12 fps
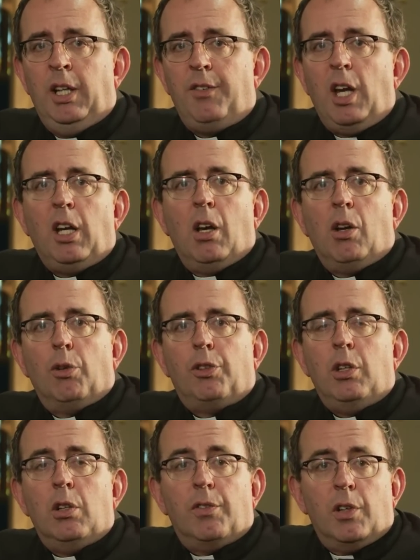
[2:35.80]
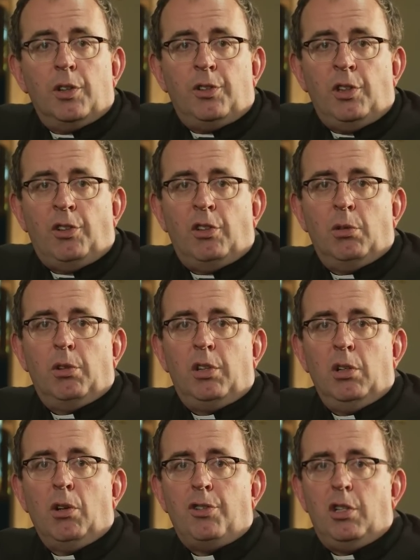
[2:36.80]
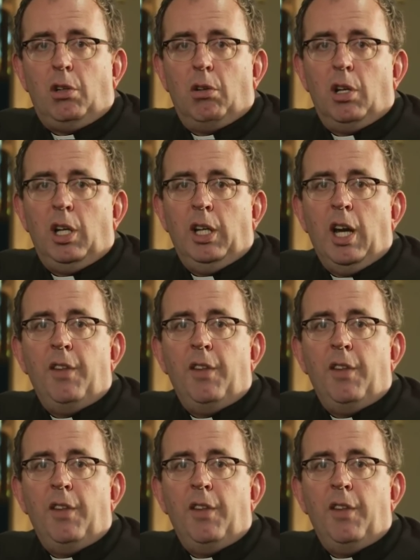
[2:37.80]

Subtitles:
then going on to university to do a theology degree,